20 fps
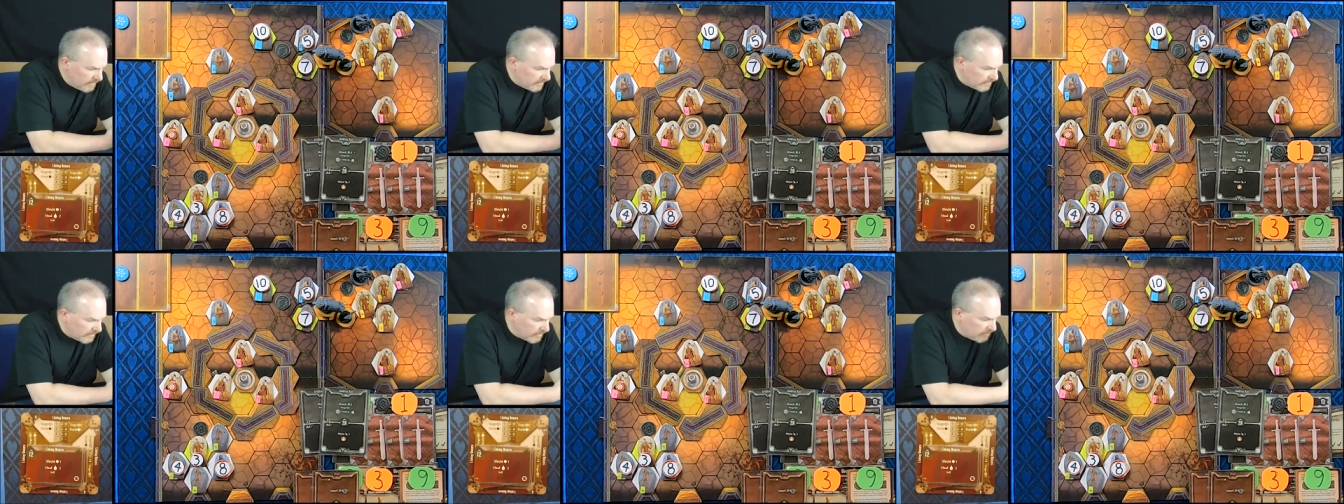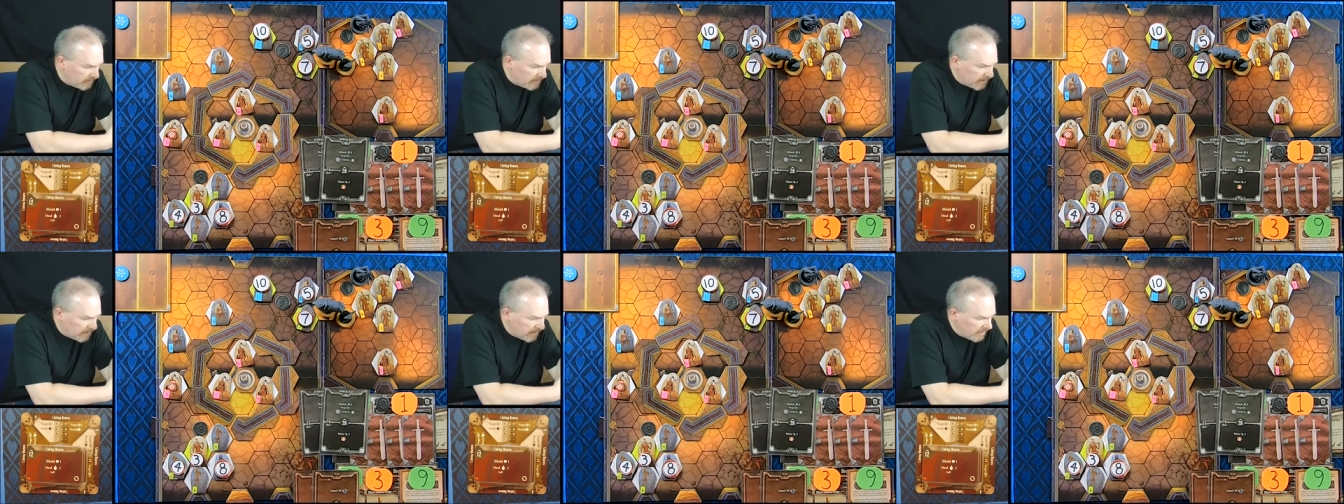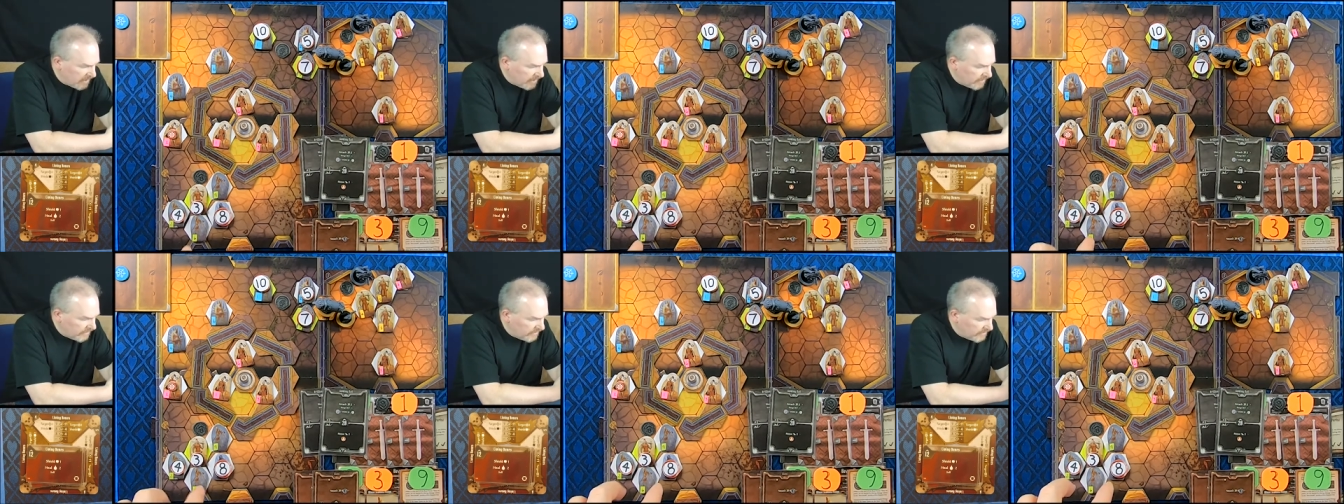The only
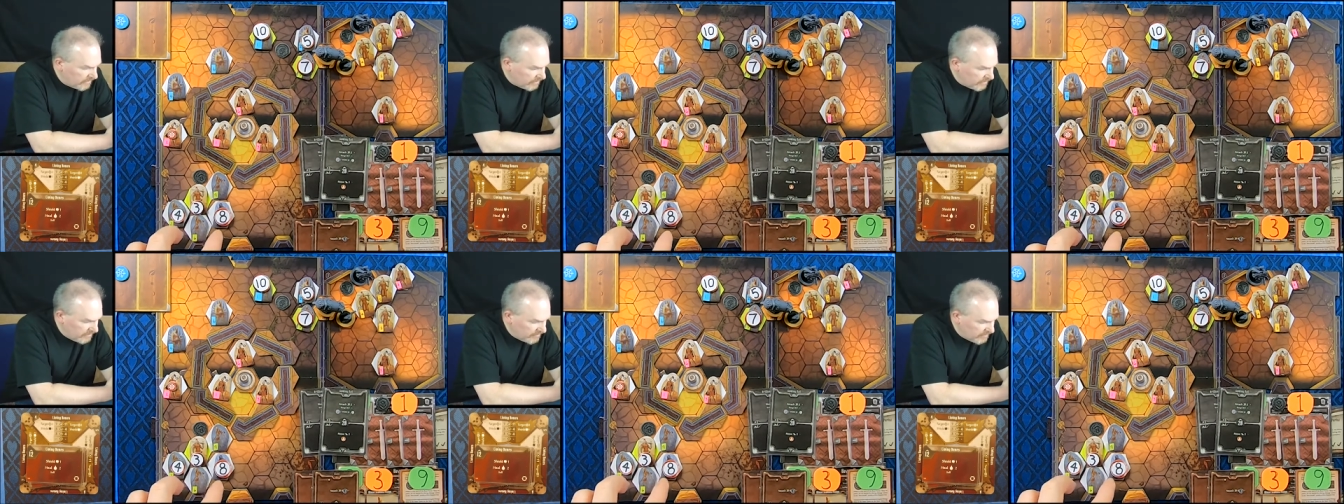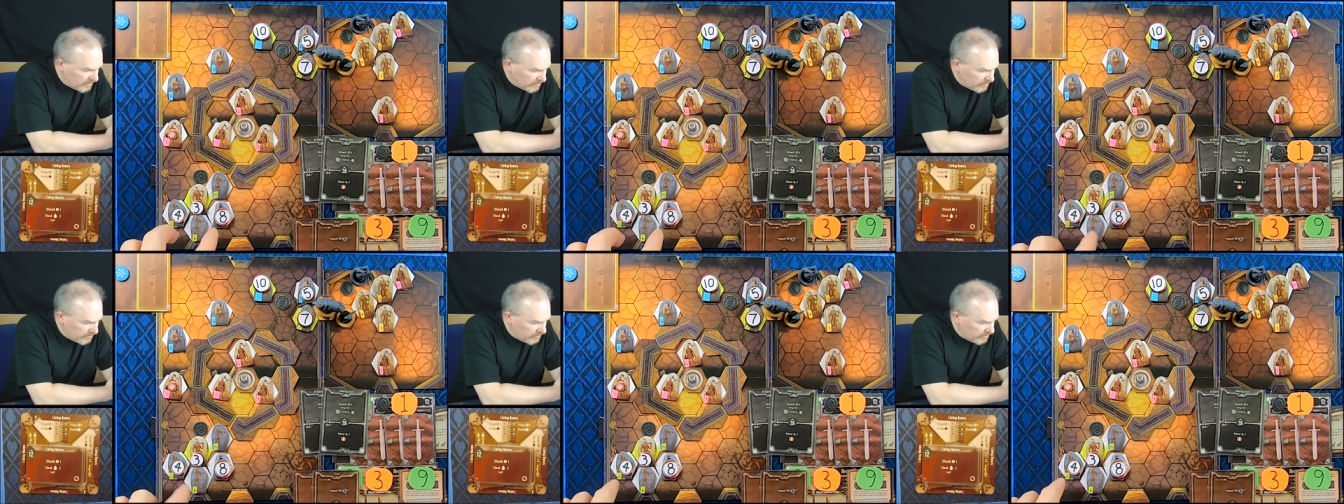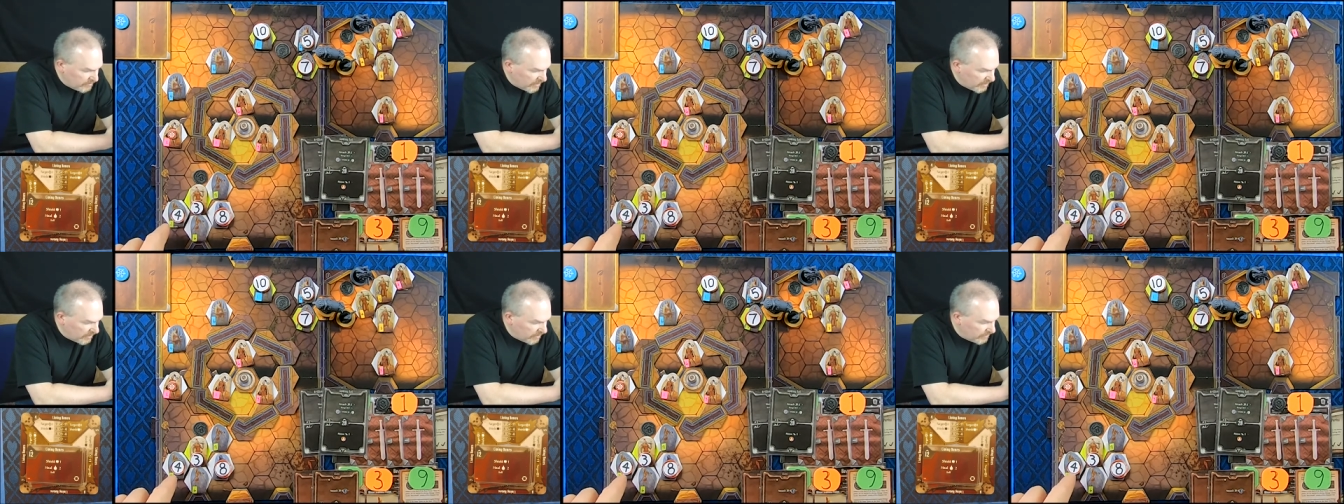other Living
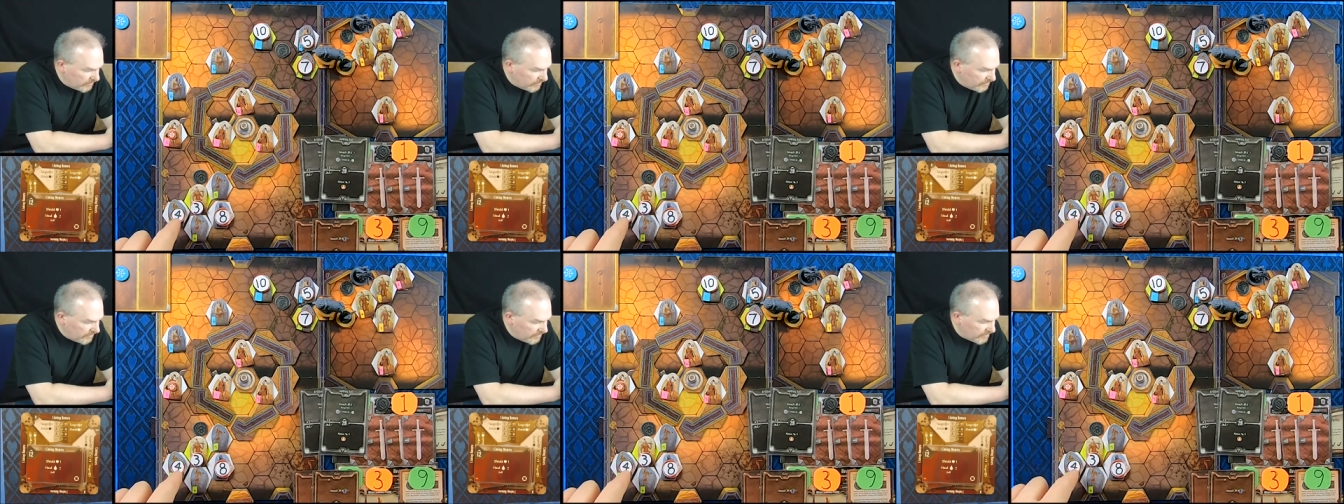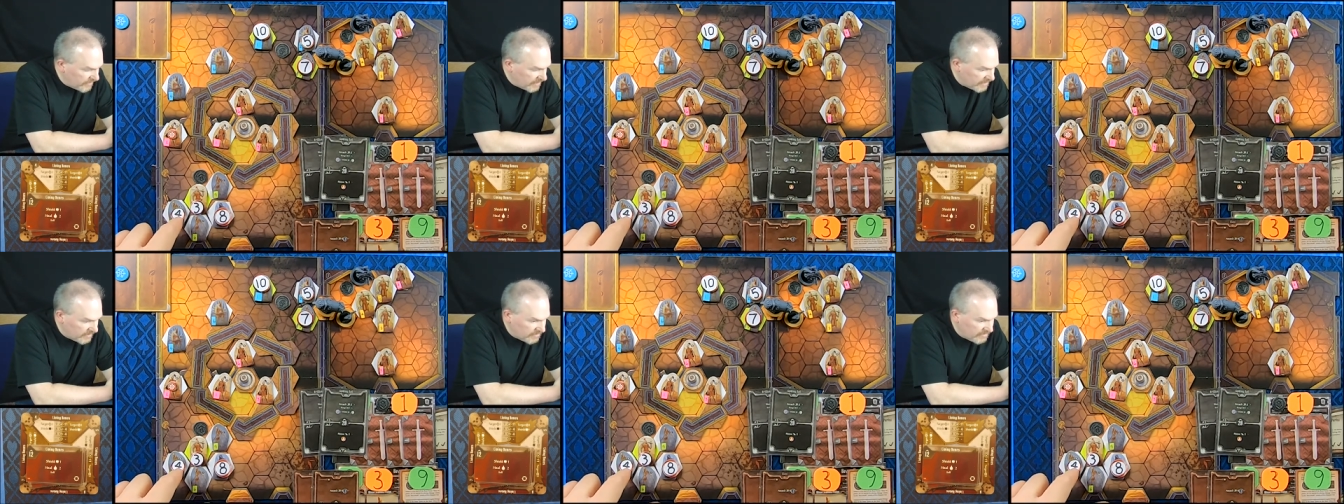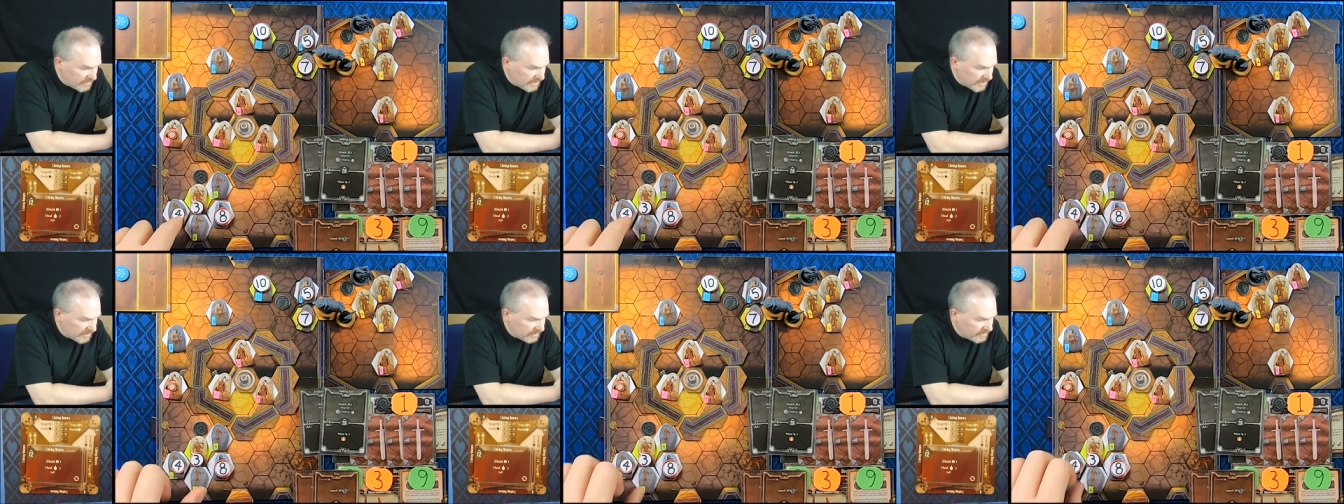Bones that has
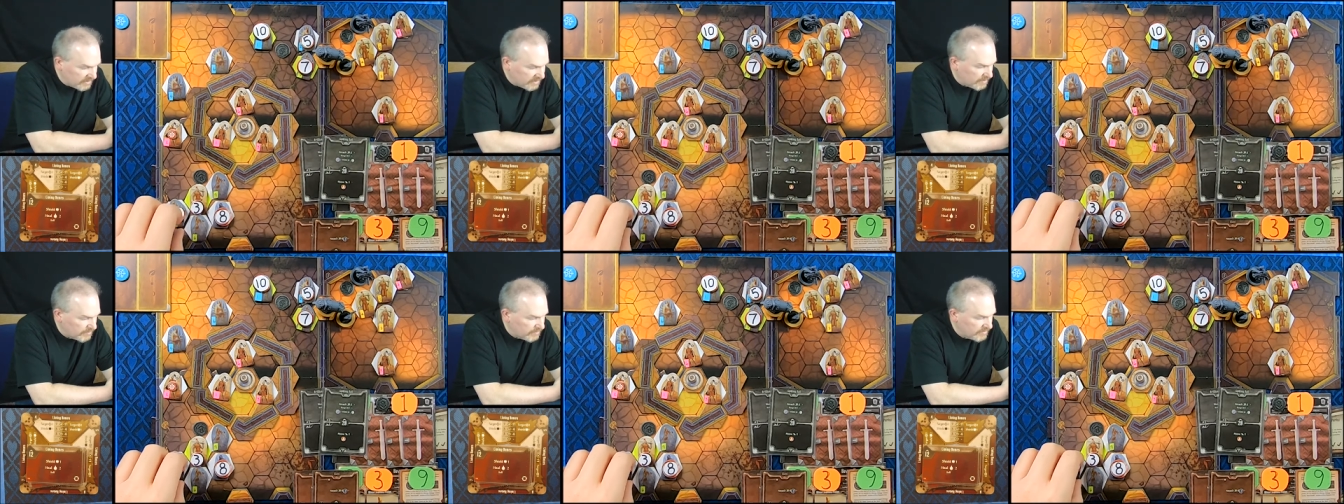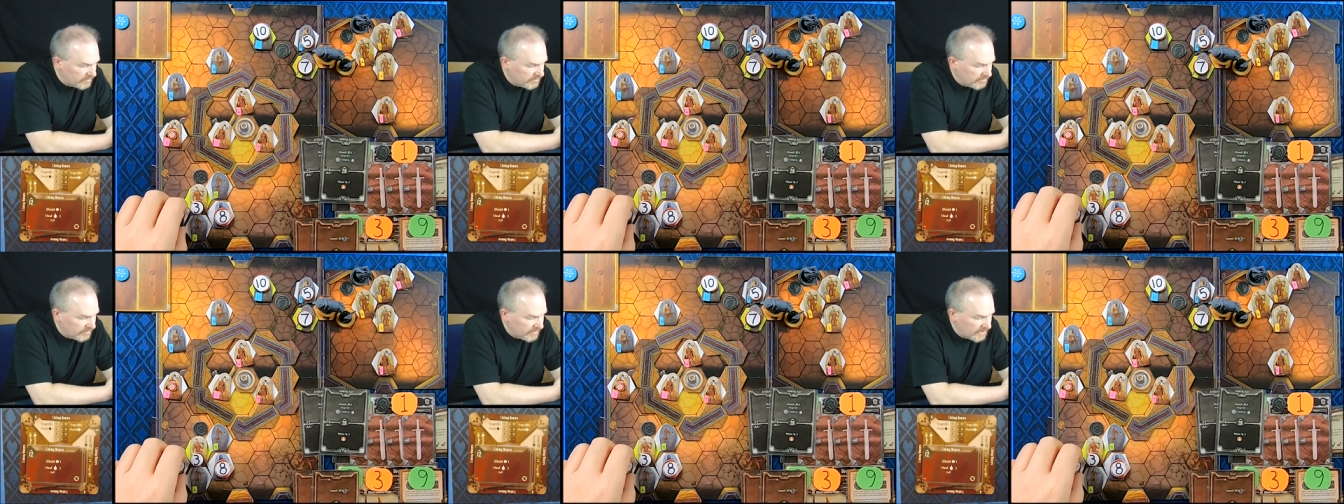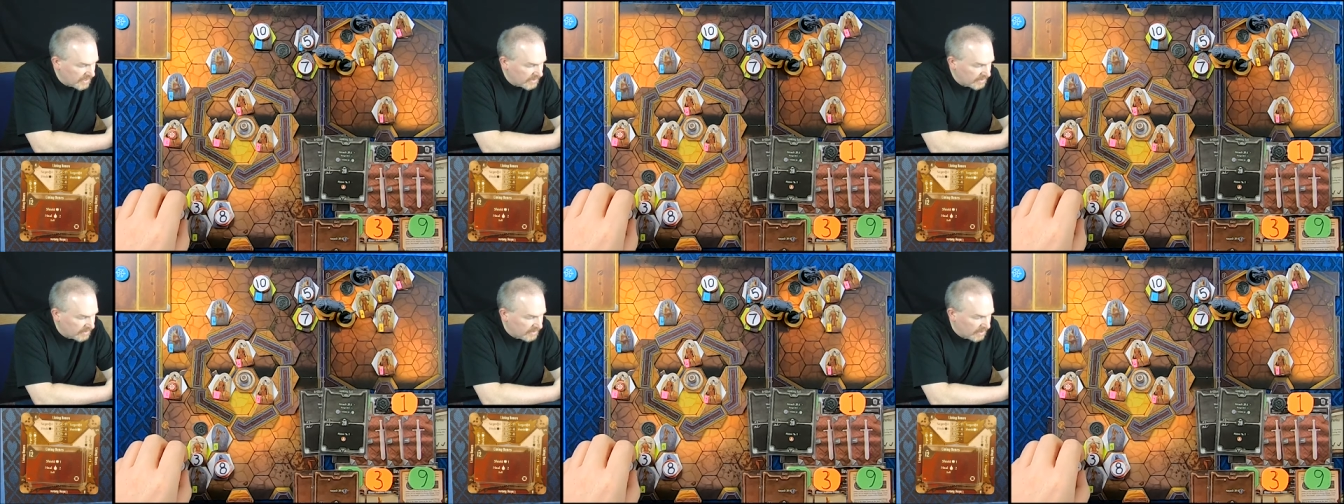taken damage is
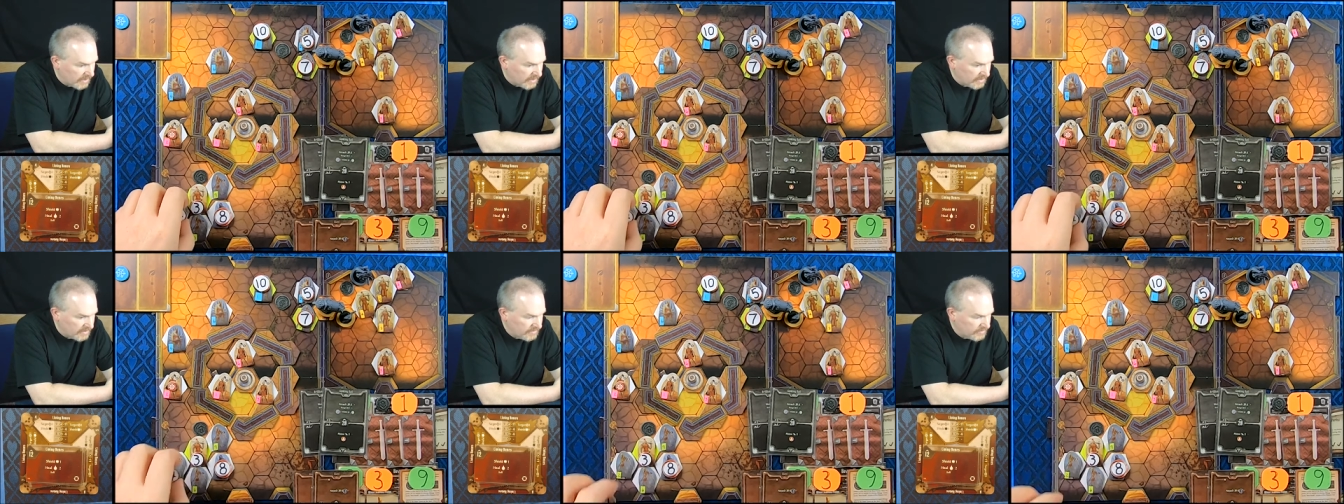that guy.